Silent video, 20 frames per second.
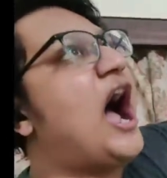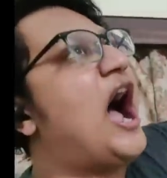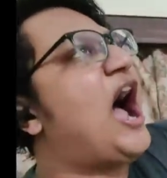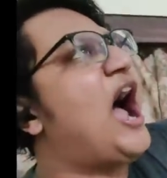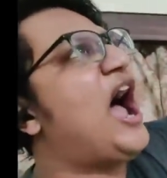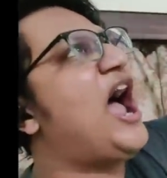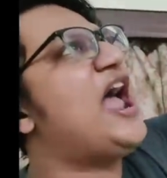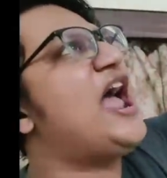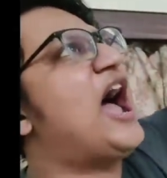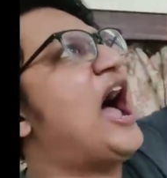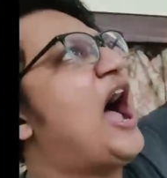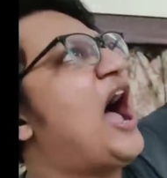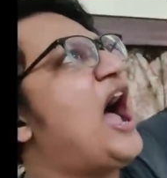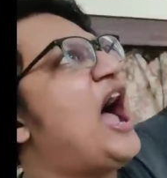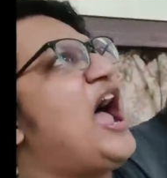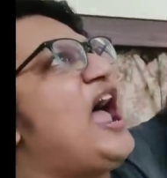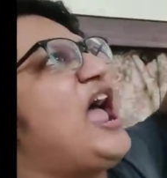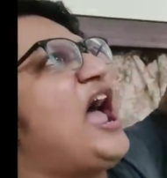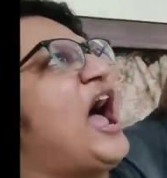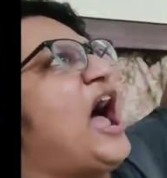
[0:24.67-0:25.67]
high,
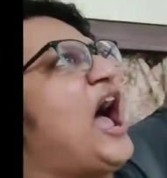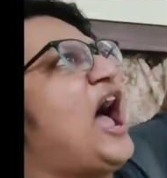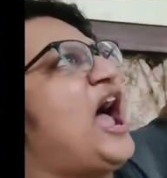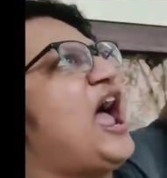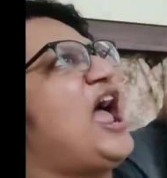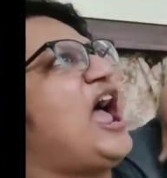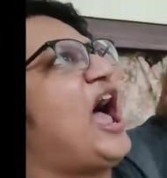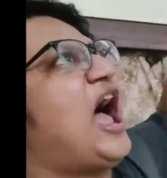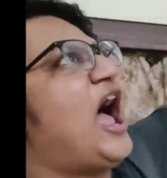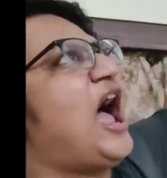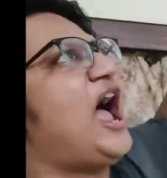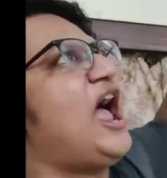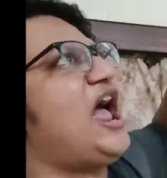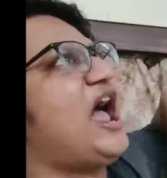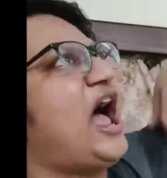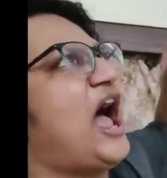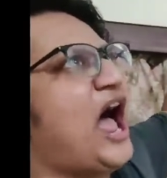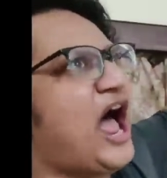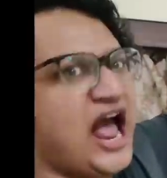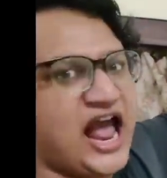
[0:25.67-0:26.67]
high, high, high,
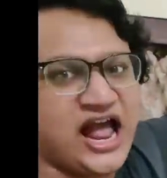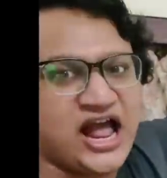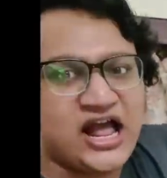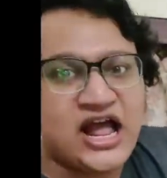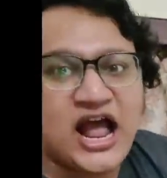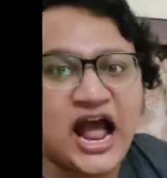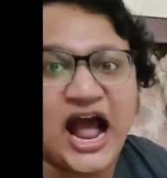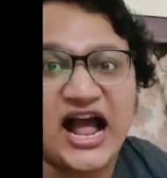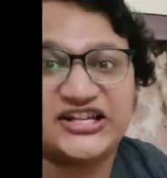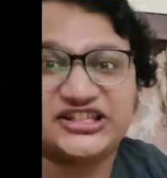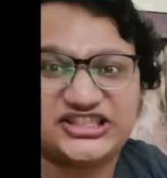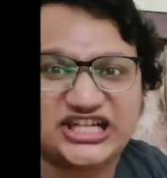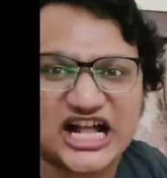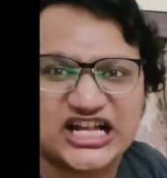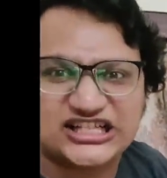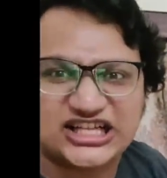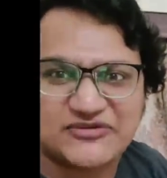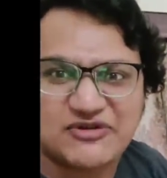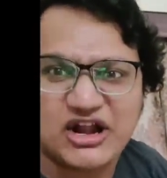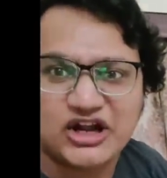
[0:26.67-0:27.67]
high, and
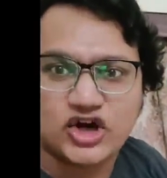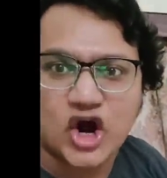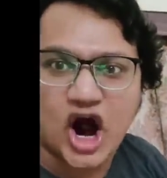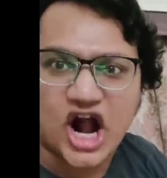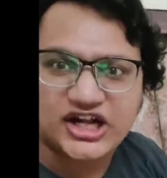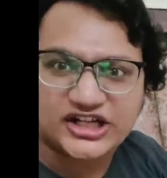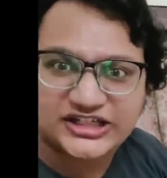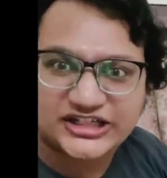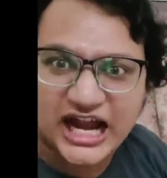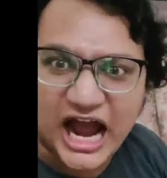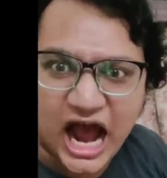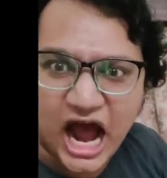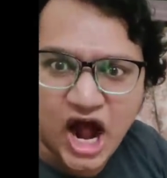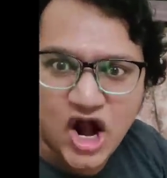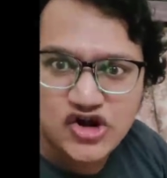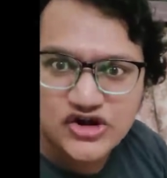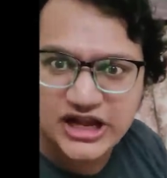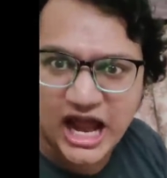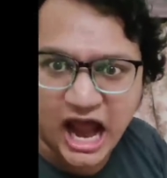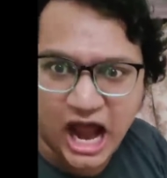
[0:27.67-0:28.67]
Chelsea will go
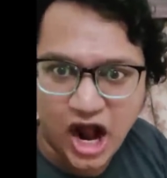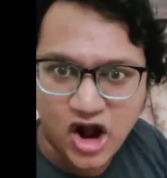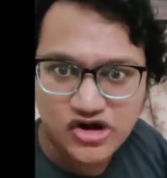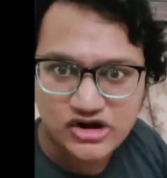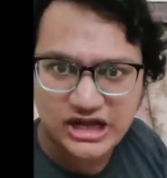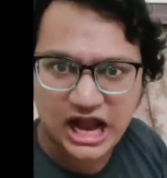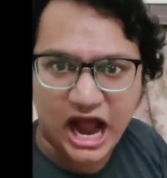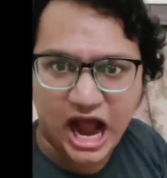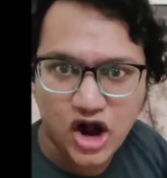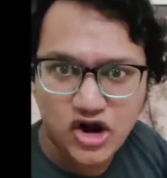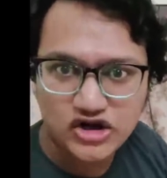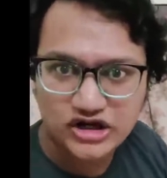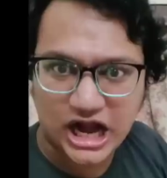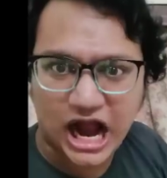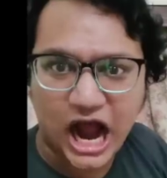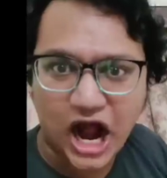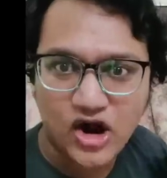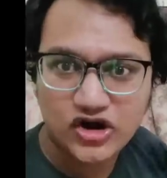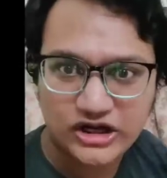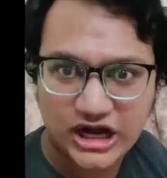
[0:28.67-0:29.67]
down, down, down,
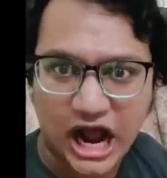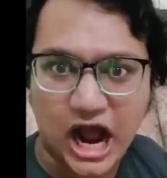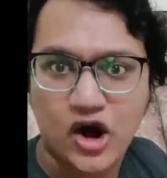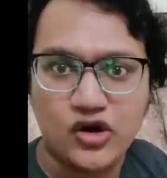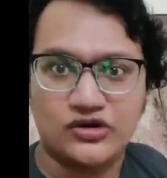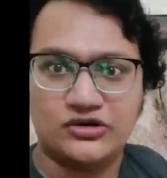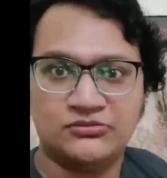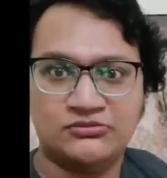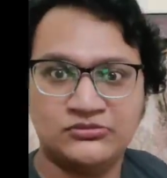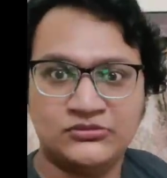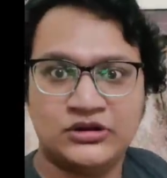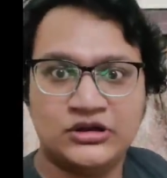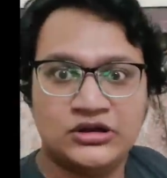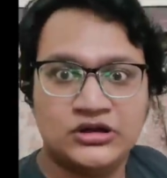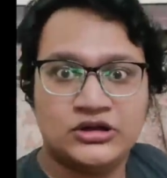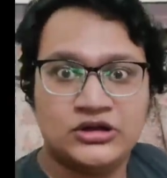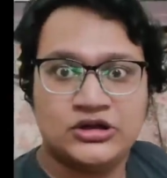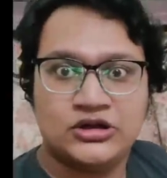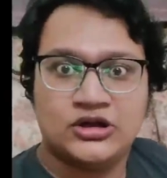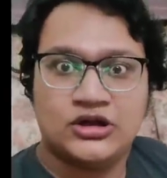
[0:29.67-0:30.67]
down, down.
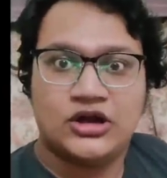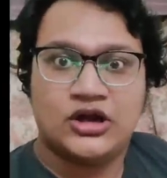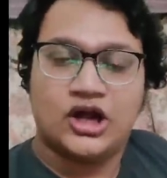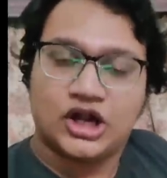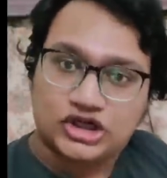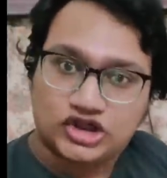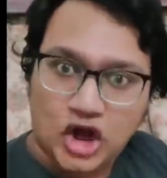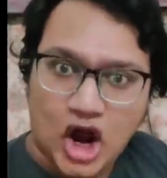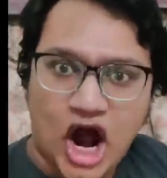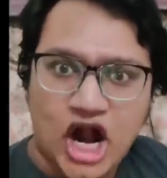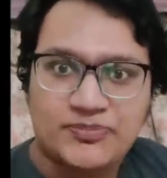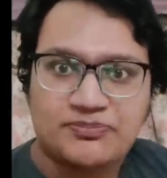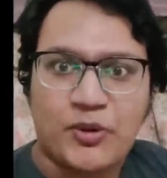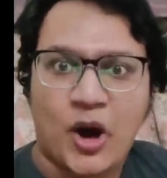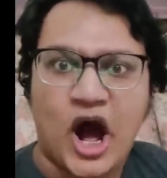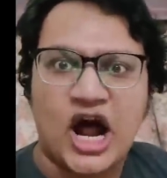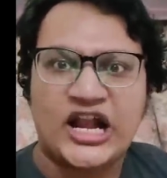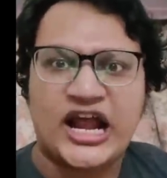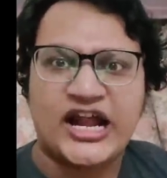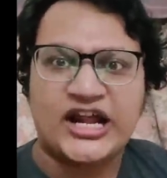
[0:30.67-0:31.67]
Todd
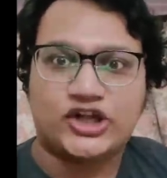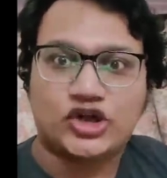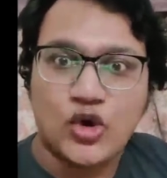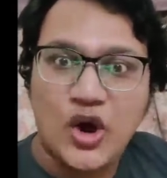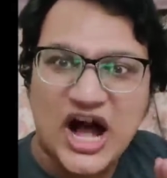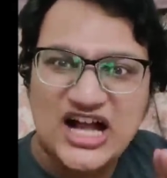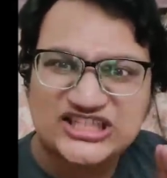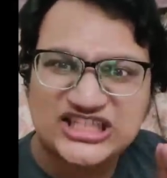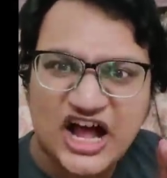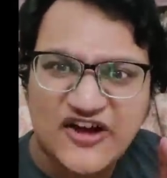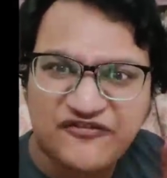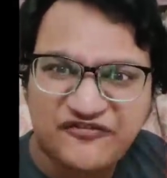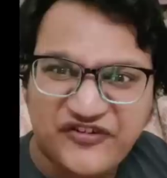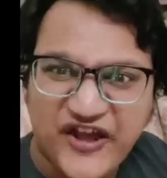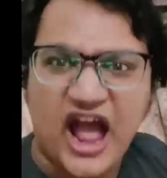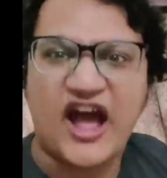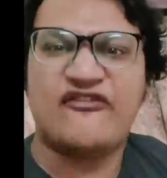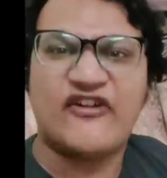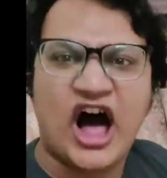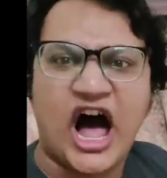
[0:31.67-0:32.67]
Bowley, do us a
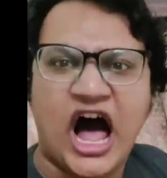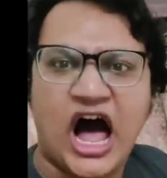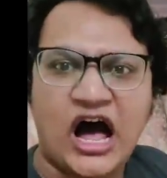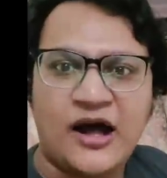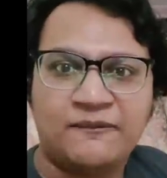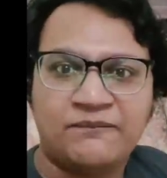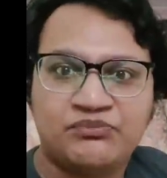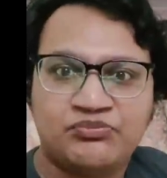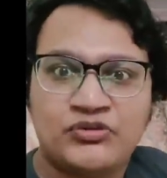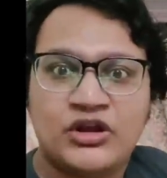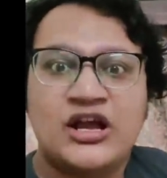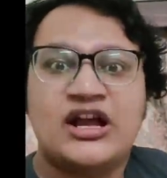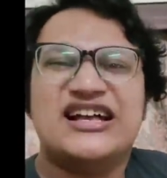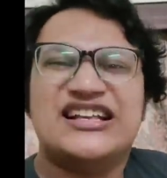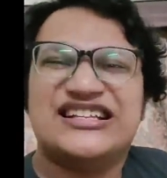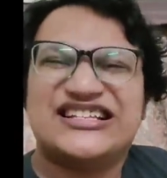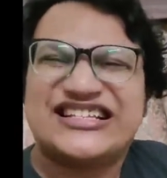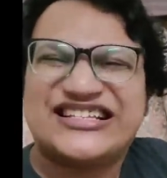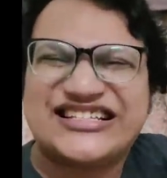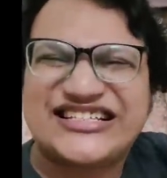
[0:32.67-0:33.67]
favor,
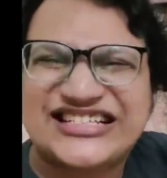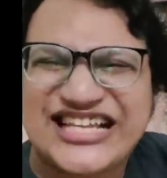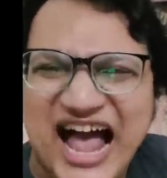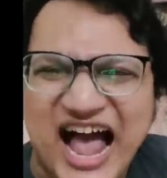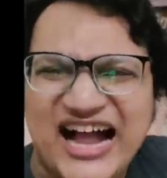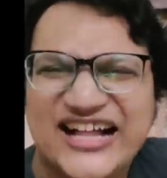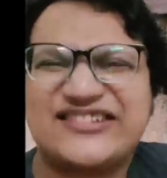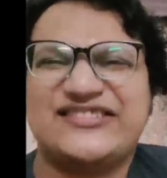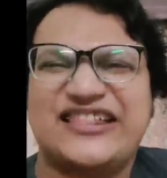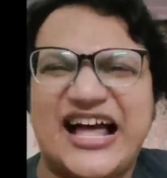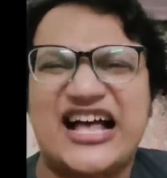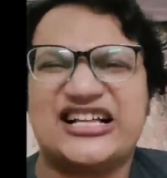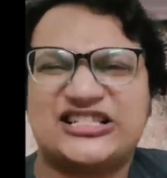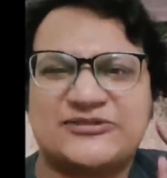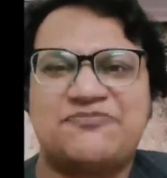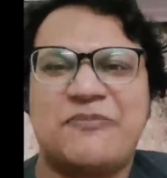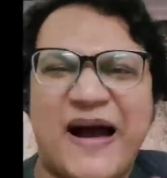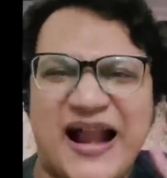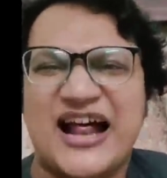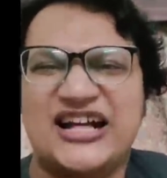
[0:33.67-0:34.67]
sack
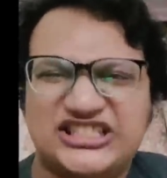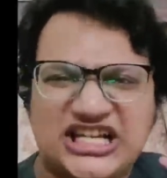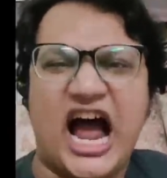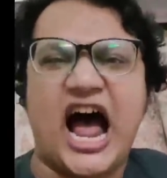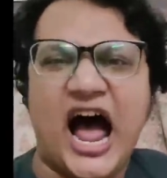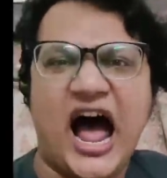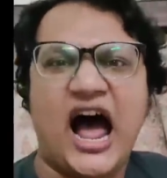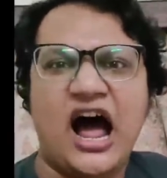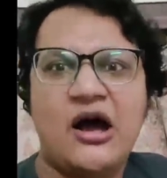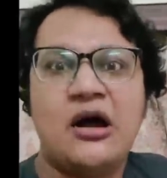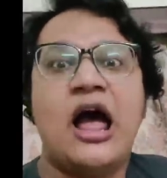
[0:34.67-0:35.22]
this manager